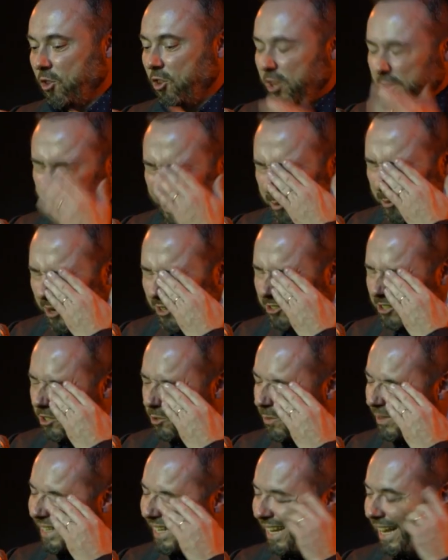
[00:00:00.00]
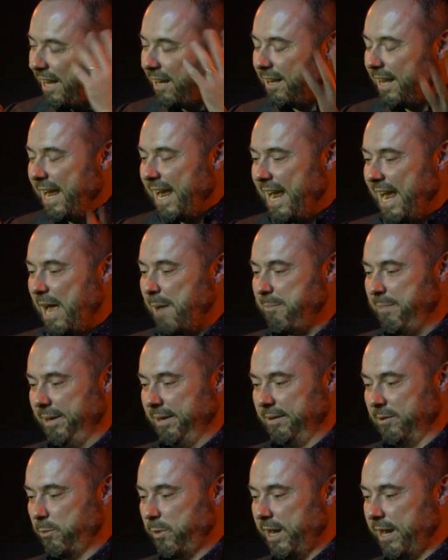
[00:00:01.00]
The big question is, what the hell
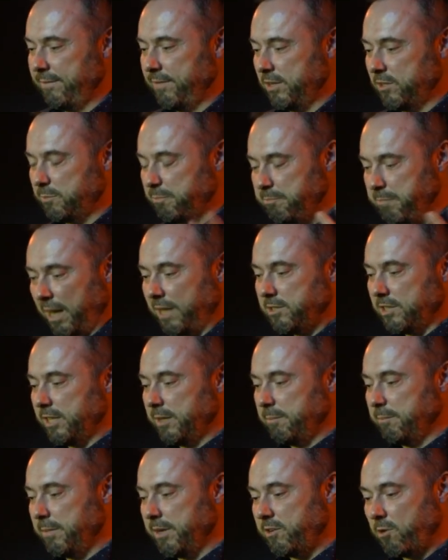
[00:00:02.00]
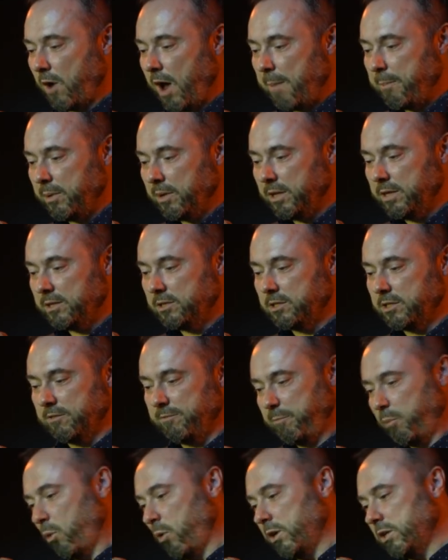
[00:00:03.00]
happened? We have this buzzing metropolis
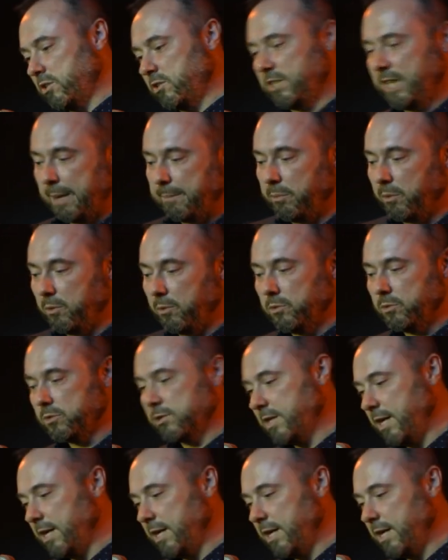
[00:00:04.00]
of ports, temples,